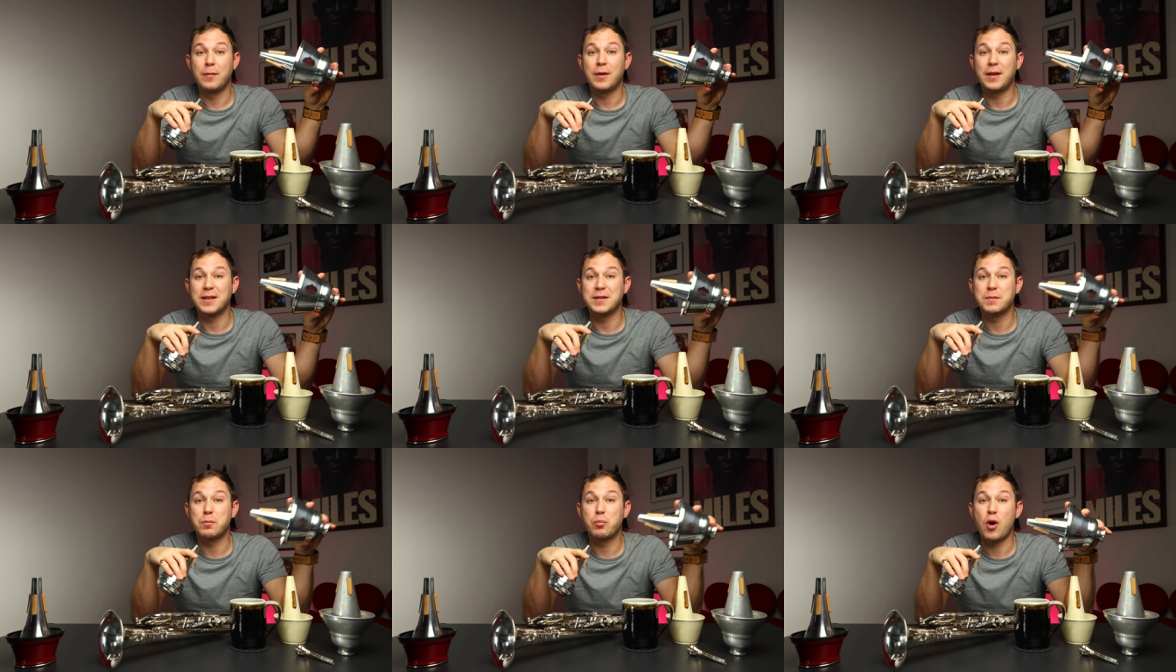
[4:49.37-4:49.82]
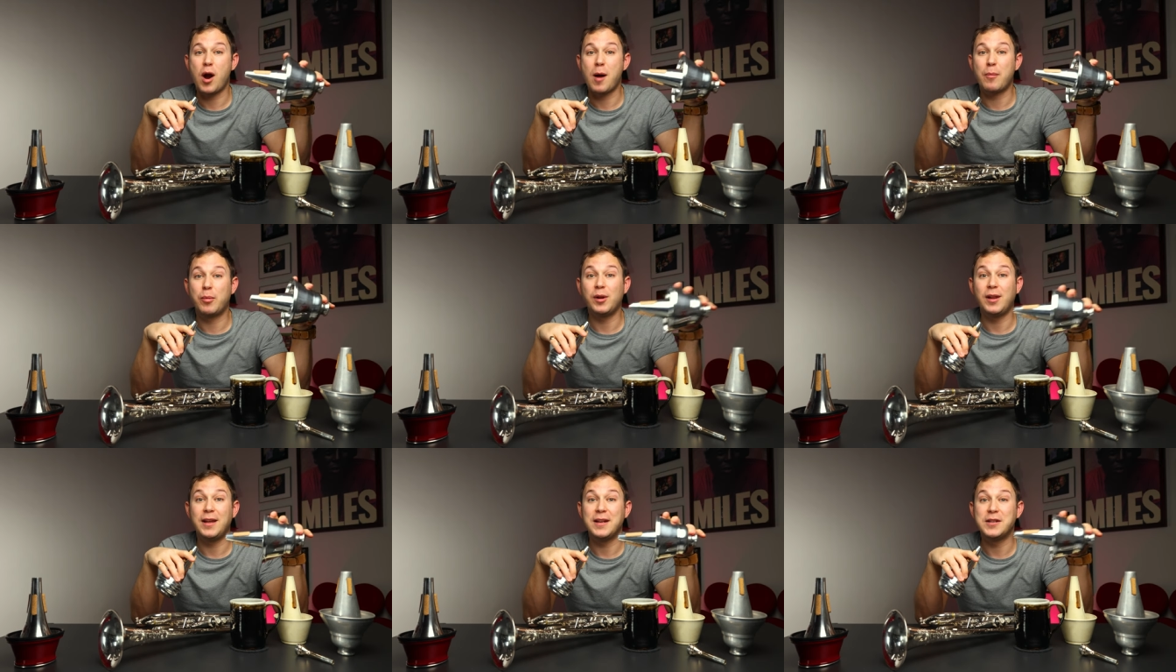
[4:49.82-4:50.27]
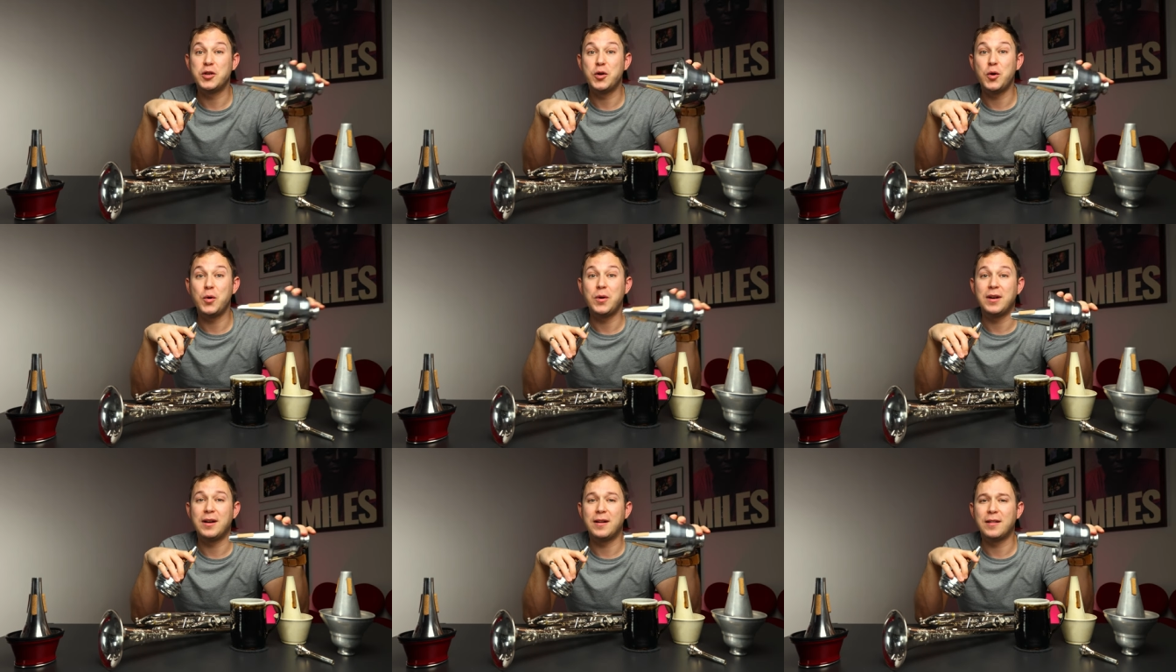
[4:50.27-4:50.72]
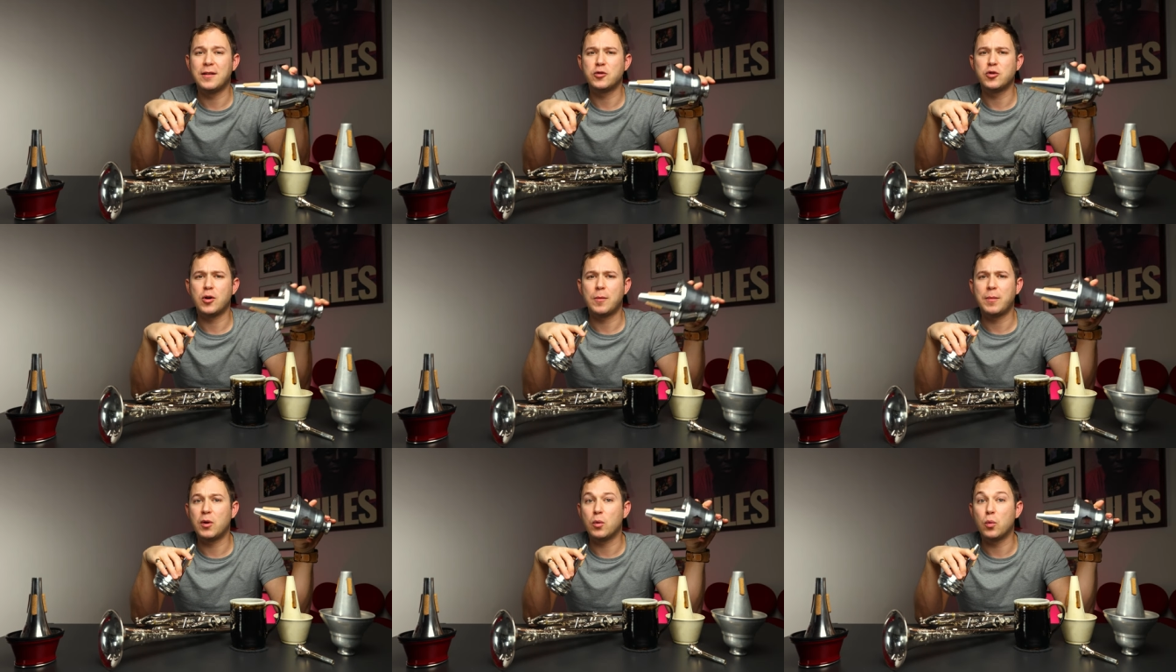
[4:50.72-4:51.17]
is properly tuned into the
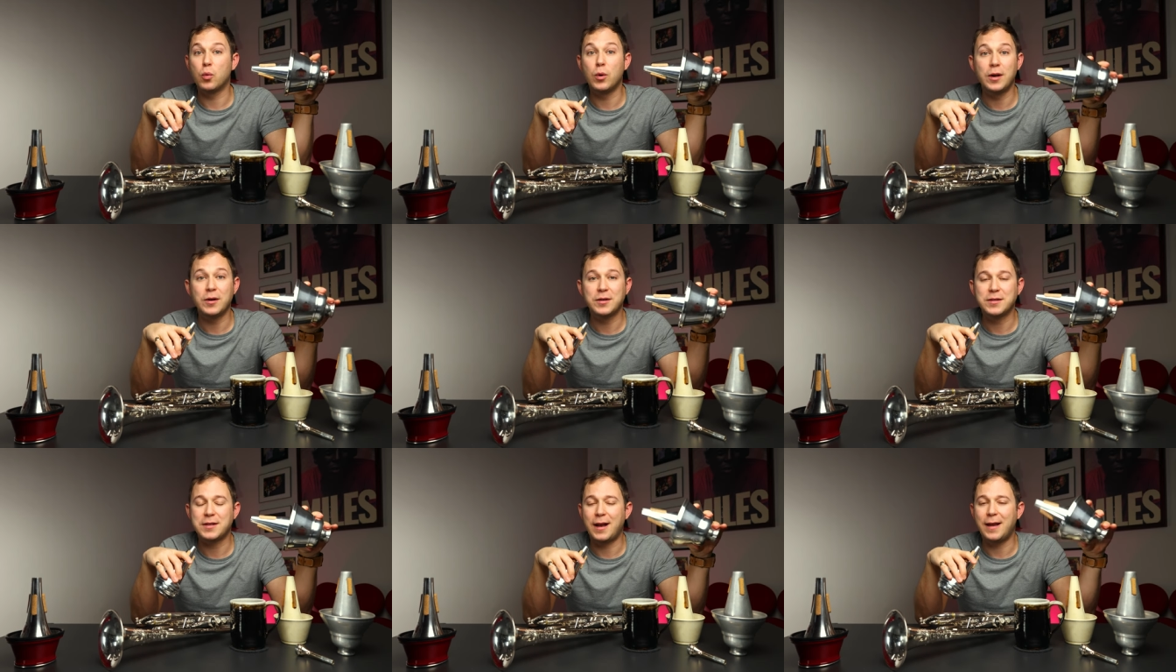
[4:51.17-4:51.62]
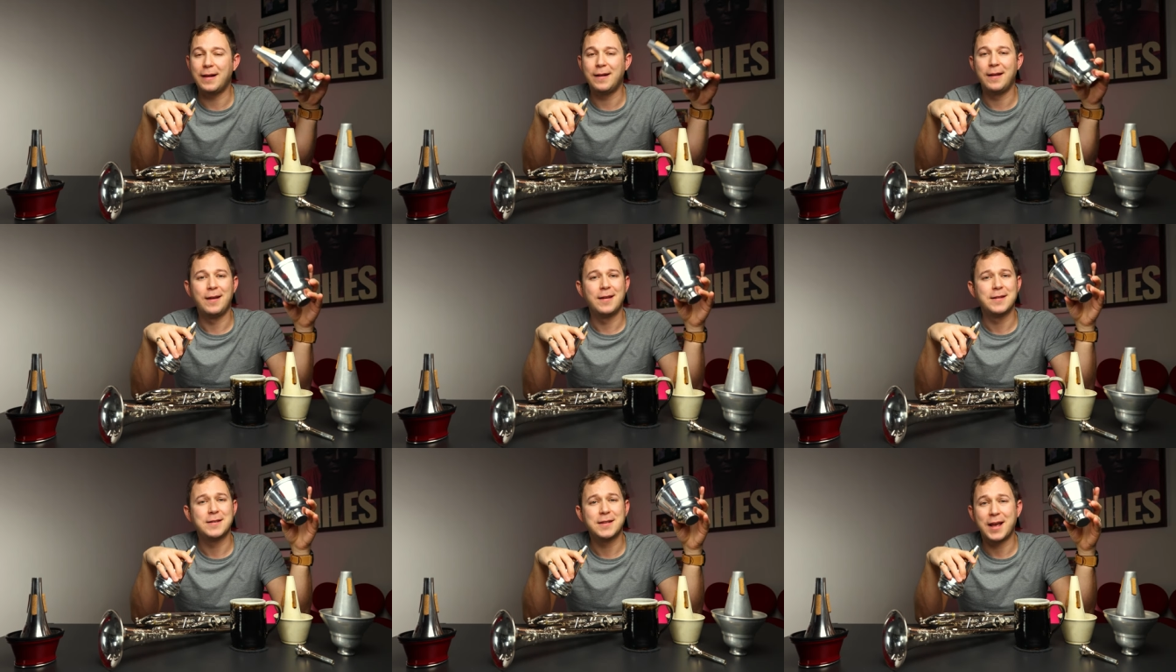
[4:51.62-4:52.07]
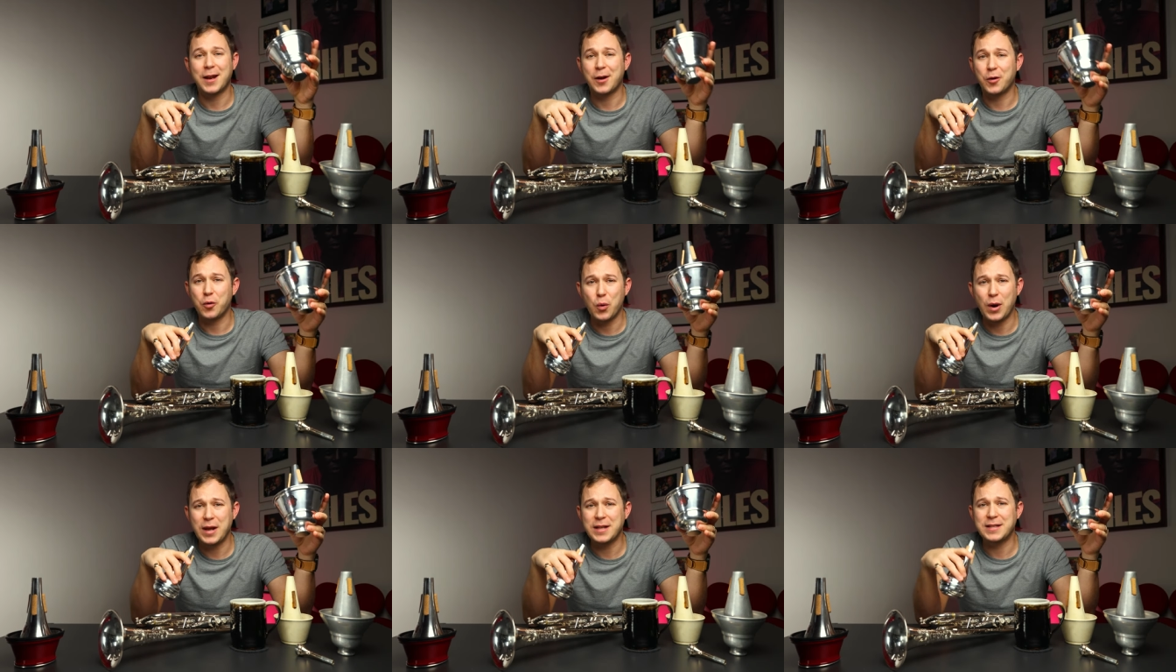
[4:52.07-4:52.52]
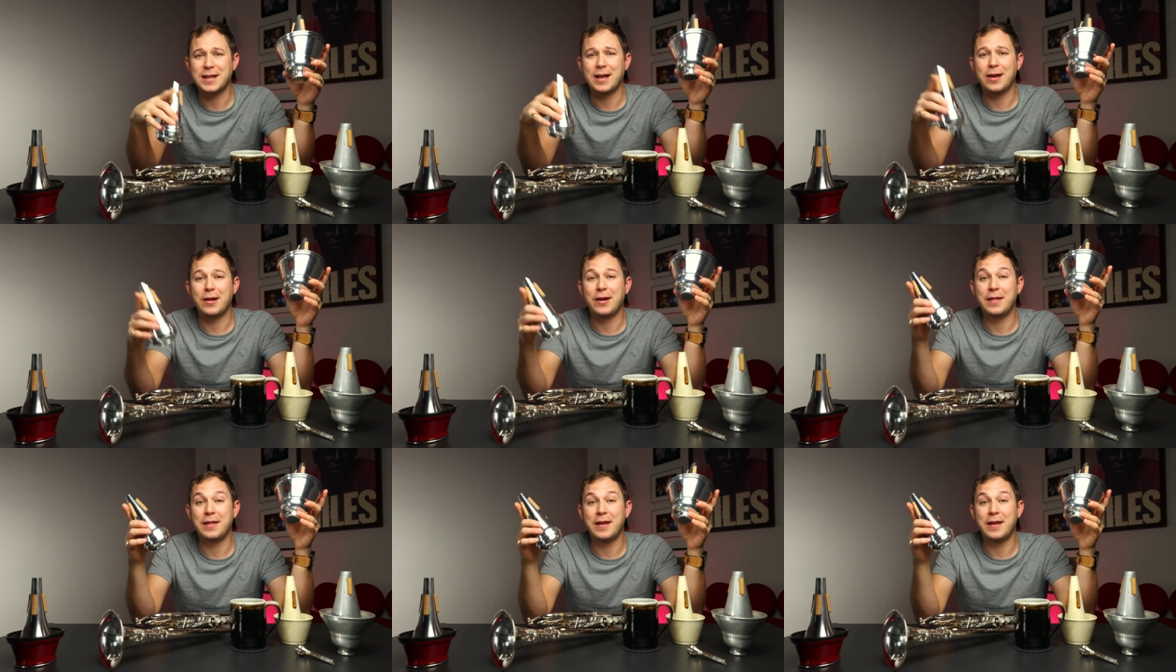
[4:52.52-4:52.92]
trumpet real tight. It's got a great sound.